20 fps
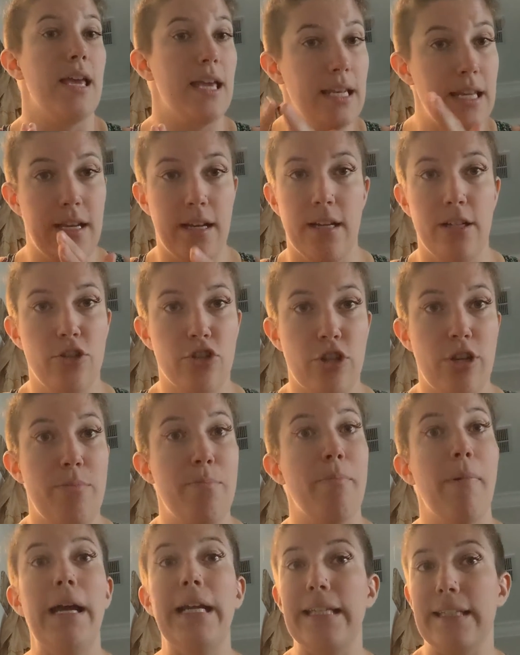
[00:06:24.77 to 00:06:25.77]
any country
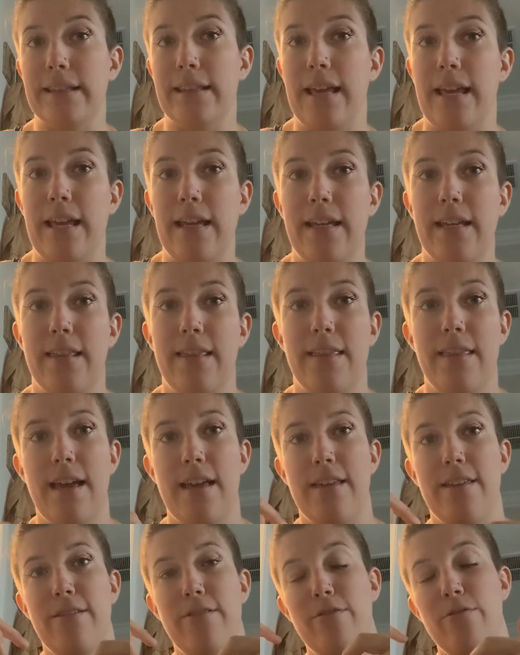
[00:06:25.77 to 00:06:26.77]
might think
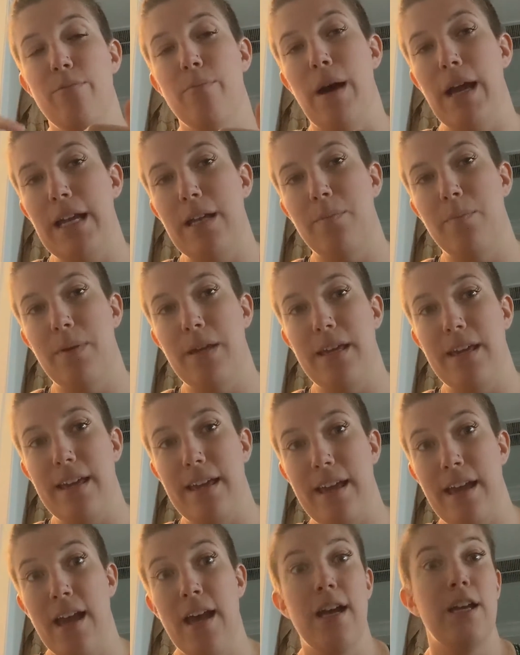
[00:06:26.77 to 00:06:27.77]
that you might
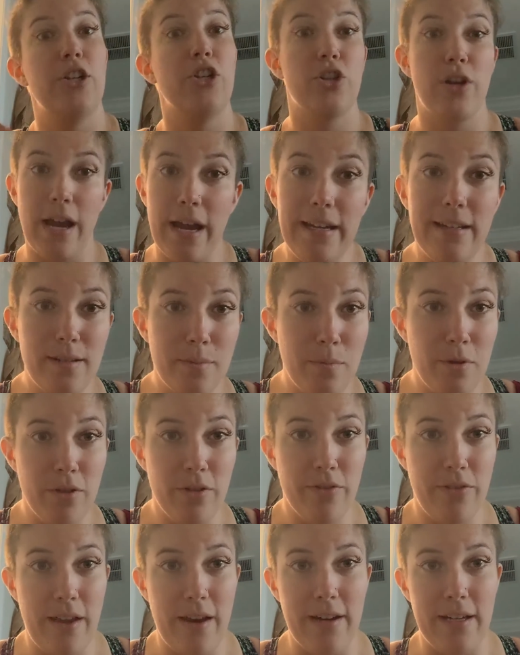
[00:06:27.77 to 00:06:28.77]
be trying to
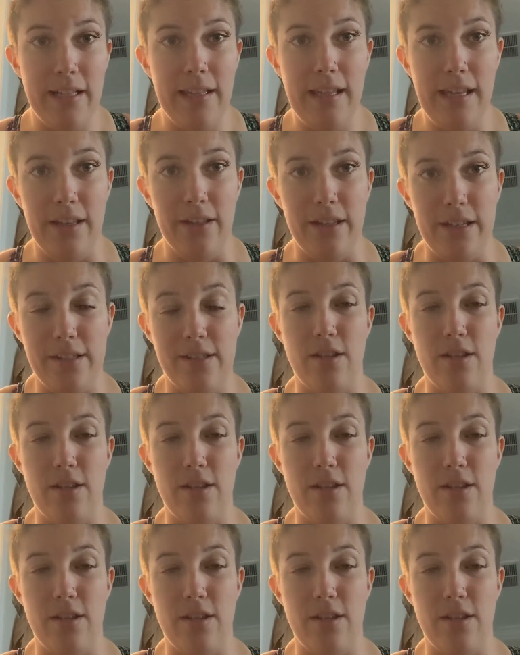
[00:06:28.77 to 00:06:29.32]
move there illegally.